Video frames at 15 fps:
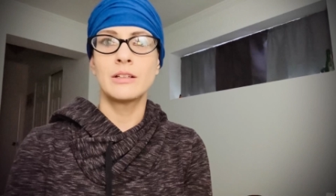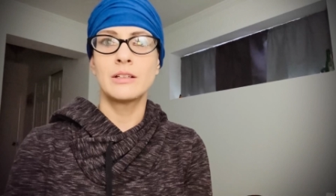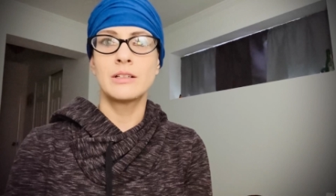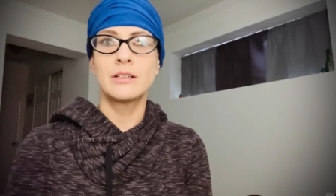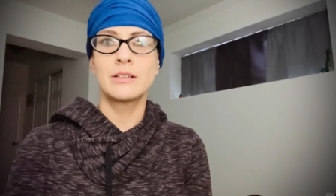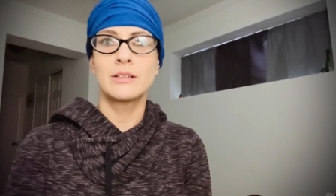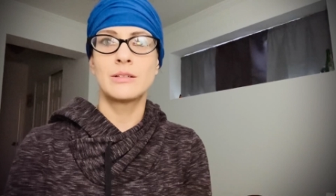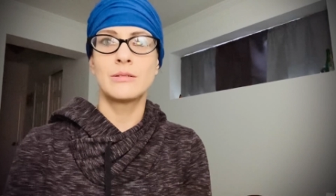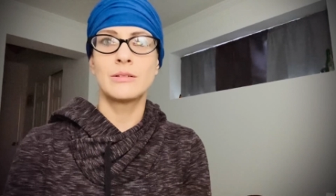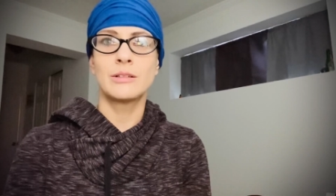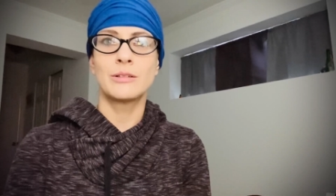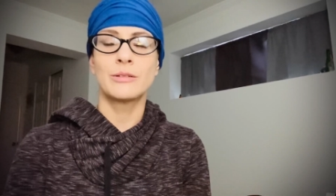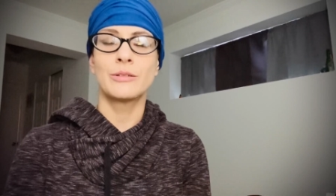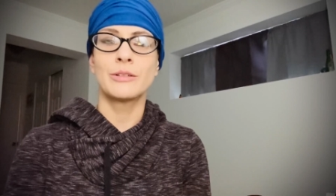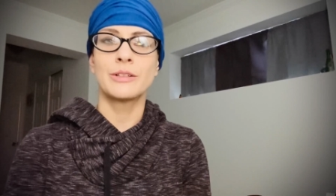just do a
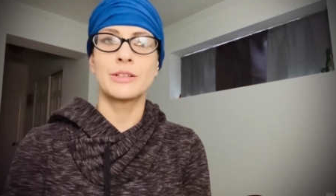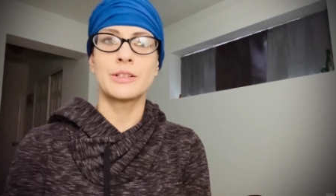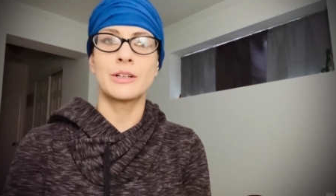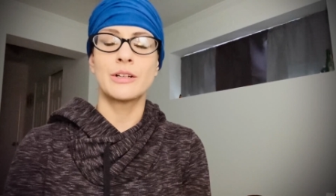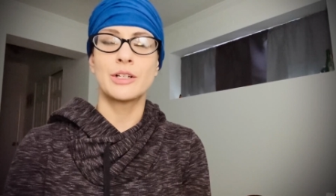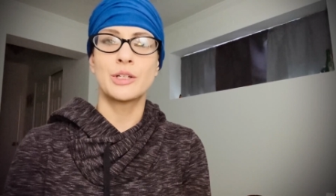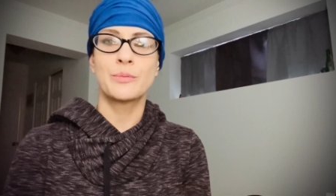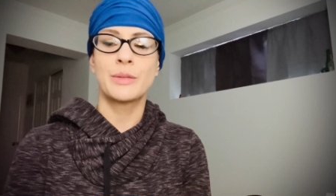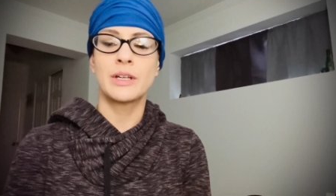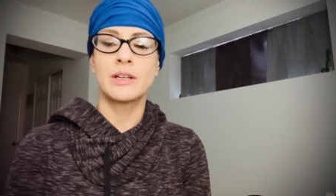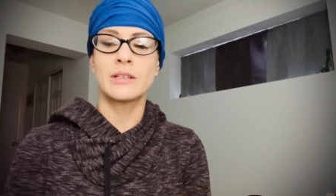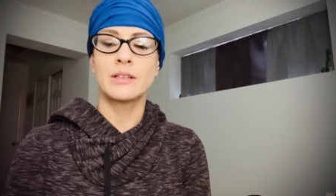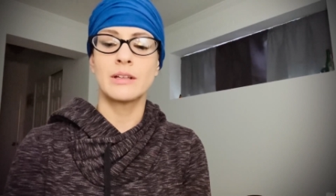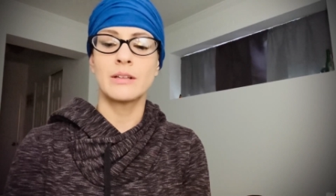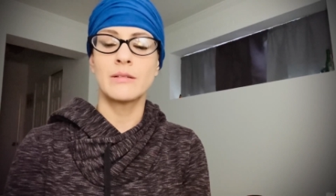Google search
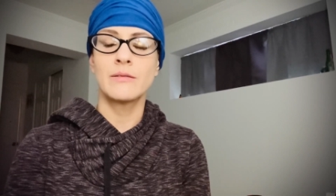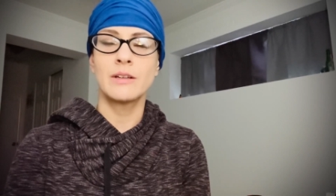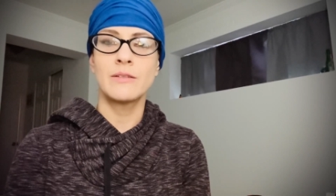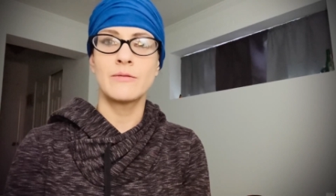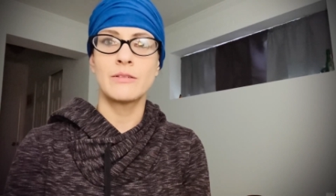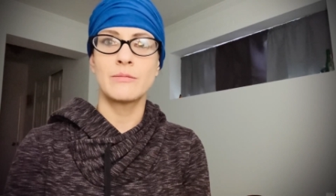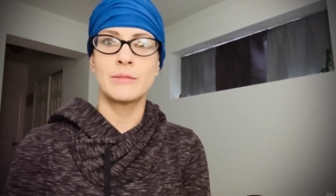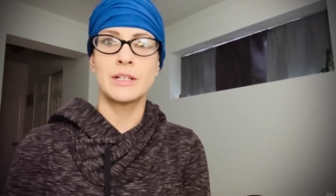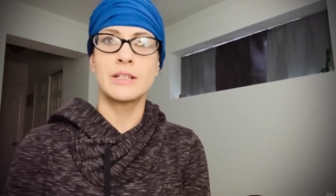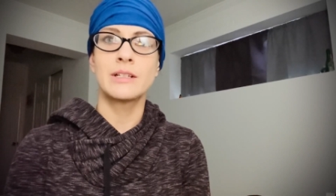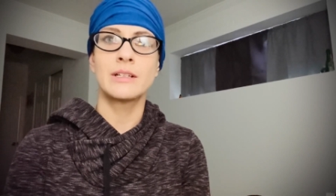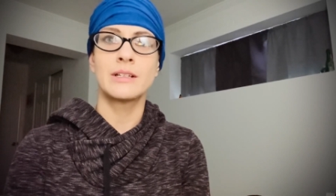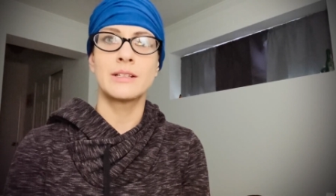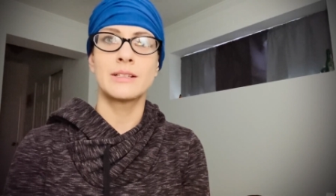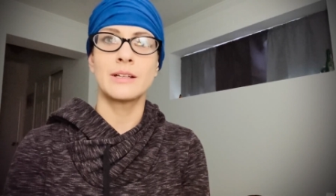because all of the
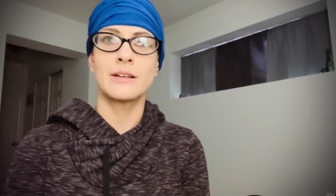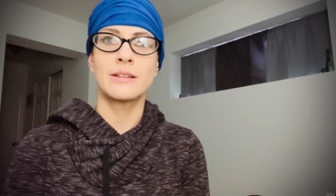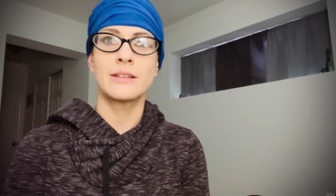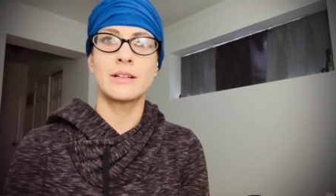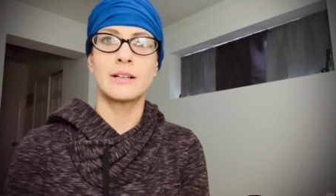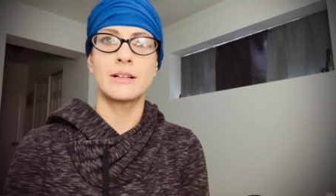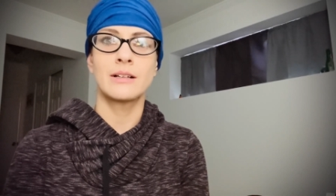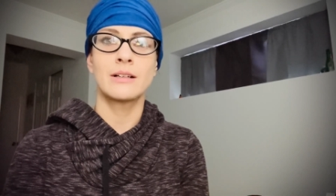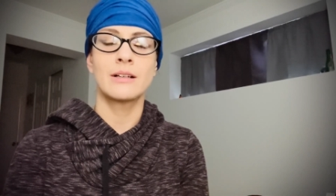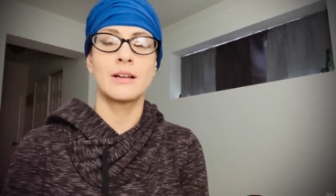information is out there.